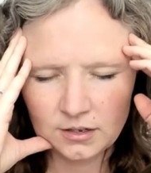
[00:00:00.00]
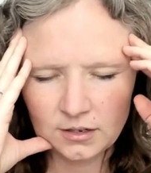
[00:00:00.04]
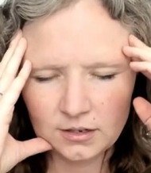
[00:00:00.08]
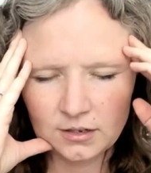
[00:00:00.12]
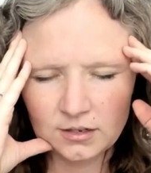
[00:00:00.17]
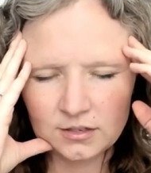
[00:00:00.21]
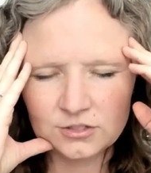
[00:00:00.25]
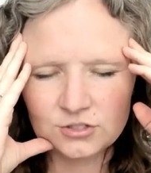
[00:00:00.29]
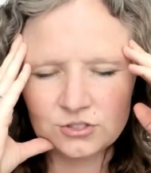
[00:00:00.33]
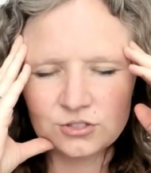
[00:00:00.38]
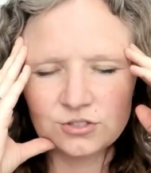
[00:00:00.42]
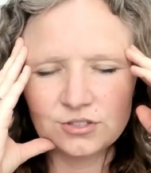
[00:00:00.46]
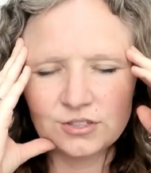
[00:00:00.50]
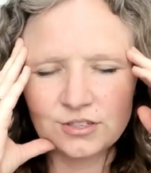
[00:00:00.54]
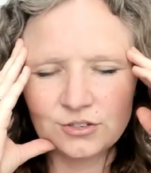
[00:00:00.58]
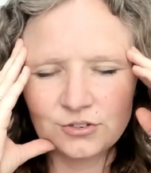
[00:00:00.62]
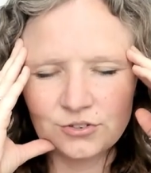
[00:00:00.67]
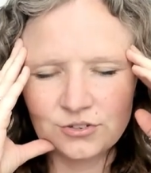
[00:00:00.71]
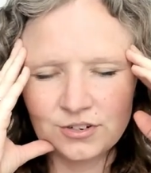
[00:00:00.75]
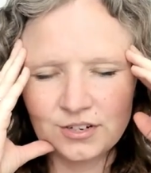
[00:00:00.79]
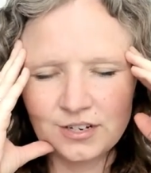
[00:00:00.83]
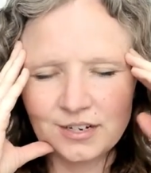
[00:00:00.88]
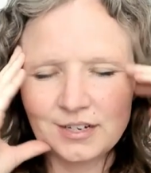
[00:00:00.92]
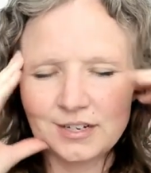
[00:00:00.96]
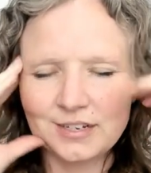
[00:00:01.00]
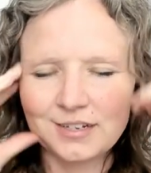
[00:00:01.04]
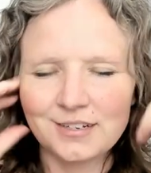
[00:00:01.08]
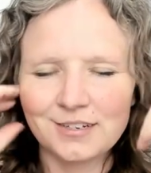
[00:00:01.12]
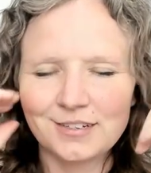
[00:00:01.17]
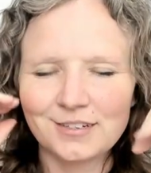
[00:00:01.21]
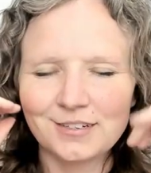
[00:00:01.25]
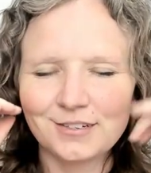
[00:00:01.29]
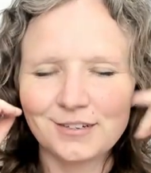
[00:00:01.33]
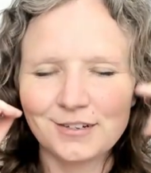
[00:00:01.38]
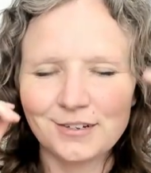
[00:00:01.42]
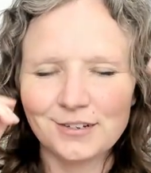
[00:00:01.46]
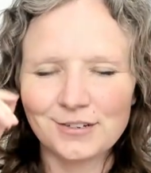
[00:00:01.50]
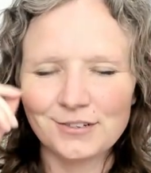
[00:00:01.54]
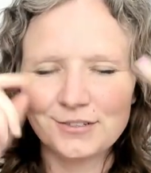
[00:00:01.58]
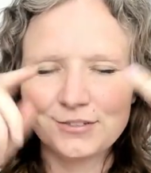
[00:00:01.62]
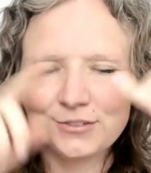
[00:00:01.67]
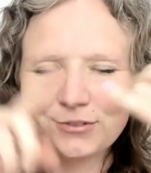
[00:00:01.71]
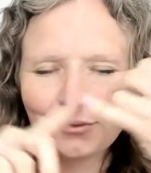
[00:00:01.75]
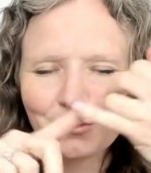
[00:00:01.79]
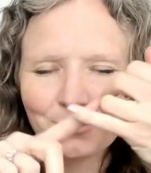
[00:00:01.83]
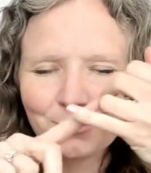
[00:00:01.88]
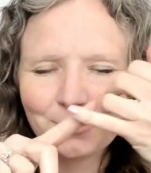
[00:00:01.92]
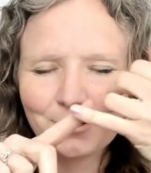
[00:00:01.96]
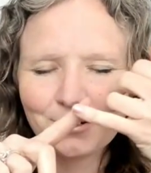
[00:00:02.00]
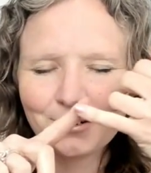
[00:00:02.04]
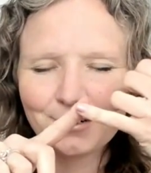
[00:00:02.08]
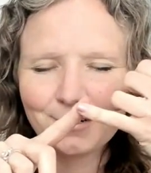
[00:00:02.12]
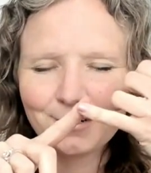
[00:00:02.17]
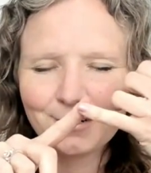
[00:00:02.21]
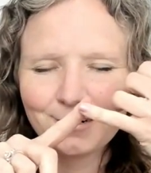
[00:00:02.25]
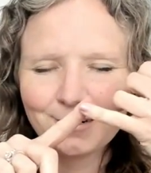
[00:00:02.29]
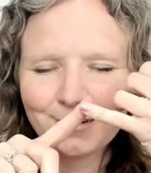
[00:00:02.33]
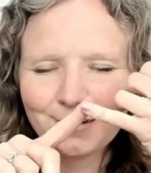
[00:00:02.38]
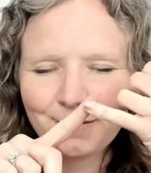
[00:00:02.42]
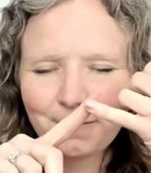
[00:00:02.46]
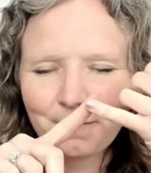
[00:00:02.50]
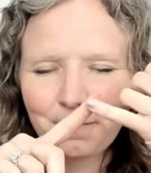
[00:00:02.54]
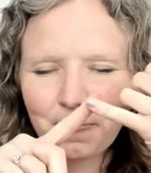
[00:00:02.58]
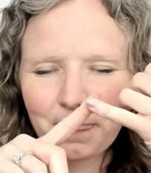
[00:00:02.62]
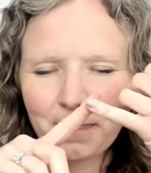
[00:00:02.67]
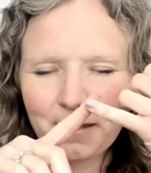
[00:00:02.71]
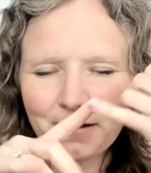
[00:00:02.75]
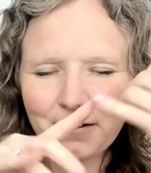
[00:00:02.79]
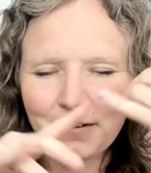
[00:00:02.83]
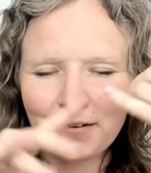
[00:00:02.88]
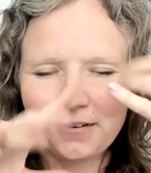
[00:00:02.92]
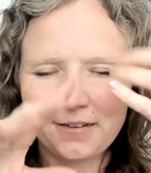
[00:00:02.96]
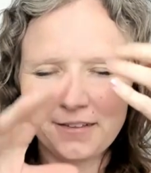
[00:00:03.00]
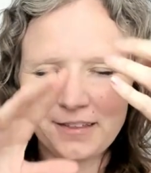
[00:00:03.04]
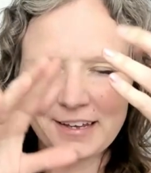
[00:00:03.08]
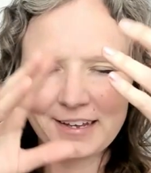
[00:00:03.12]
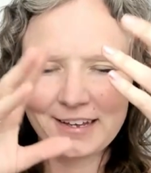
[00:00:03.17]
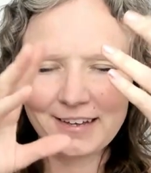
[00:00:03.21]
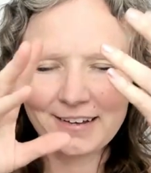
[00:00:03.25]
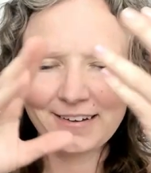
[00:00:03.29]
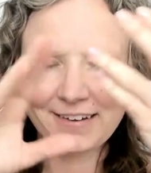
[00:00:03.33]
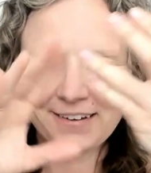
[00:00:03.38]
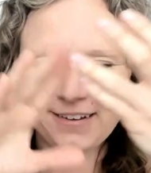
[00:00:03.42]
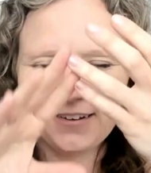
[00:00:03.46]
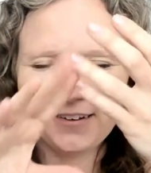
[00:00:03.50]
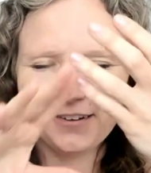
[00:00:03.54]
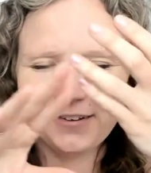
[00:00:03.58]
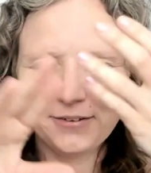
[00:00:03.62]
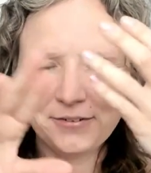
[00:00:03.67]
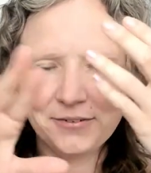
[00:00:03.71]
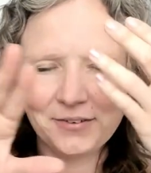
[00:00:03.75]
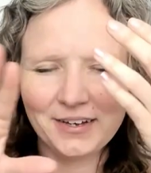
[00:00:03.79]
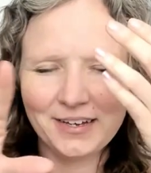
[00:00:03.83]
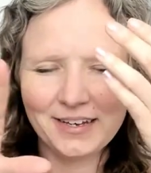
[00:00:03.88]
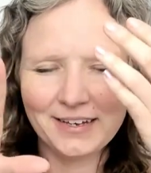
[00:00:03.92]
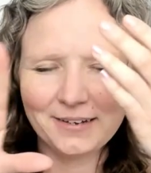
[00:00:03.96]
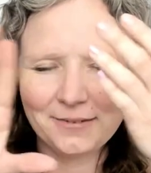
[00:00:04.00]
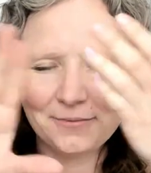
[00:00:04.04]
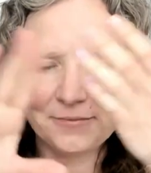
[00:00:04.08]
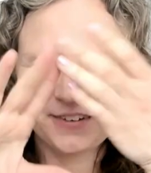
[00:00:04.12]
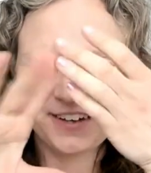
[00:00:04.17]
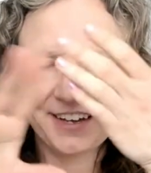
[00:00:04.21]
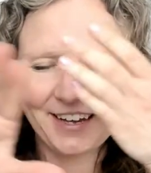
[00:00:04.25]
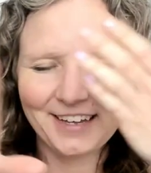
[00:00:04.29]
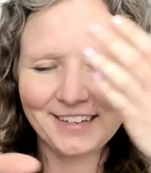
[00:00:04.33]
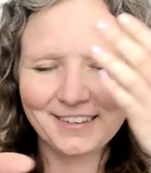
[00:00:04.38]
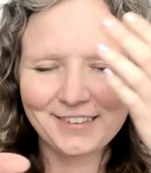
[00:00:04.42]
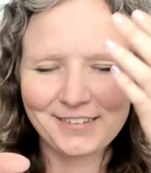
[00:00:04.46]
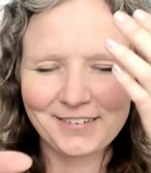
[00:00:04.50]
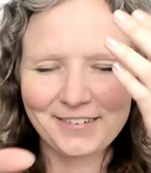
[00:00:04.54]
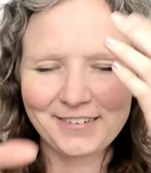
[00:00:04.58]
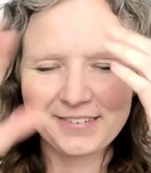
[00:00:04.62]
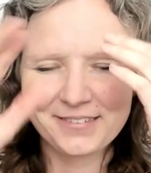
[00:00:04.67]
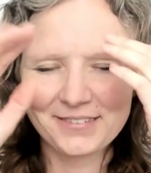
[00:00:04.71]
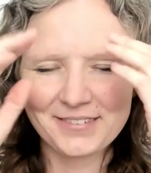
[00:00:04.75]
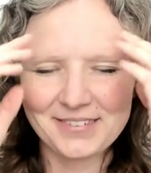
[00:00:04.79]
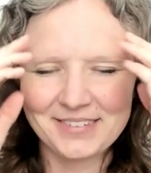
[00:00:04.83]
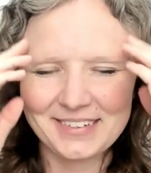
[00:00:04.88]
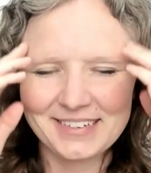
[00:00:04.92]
I actually create a, a door, a hall, like a hallway, a bathroom.